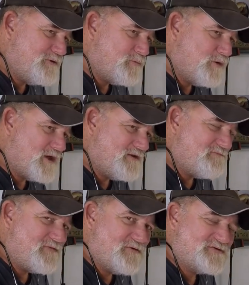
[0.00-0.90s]
one
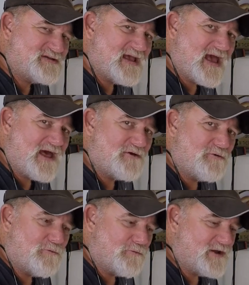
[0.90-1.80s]
of those
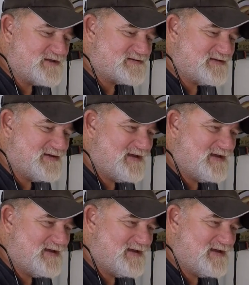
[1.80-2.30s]
categories